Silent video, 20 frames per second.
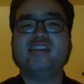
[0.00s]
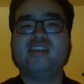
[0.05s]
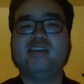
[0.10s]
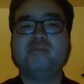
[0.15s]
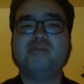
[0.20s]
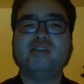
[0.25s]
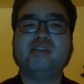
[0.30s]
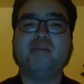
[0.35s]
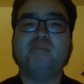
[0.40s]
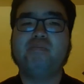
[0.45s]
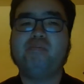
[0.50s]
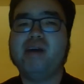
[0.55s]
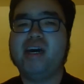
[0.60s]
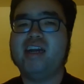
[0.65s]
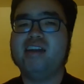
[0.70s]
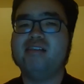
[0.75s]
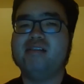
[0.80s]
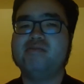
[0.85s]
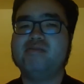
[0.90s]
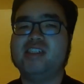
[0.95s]
ships, the
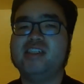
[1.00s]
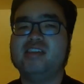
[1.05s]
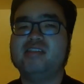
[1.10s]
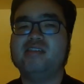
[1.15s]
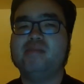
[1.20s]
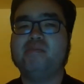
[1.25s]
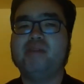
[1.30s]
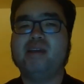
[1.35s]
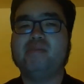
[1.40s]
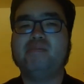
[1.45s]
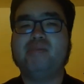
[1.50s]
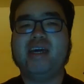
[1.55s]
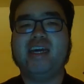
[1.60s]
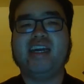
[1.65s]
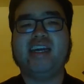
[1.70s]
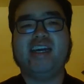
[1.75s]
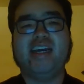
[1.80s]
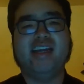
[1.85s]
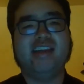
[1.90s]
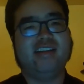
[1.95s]
Battle of Chesapeake
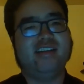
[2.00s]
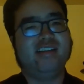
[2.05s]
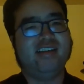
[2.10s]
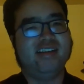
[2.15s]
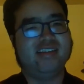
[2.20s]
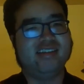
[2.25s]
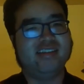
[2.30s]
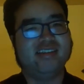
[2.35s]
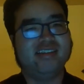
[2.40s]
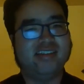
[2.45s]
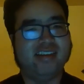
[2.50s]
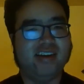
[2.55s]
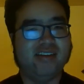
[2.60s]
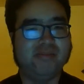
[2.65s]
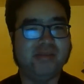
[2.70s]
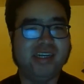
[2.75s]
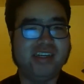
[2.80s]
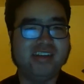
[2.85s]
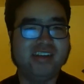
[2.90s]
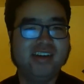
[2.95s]
Bay ended as a
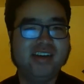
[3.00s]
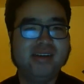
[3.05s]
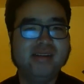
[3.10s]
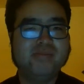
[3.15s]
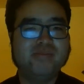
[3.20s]
stalemate.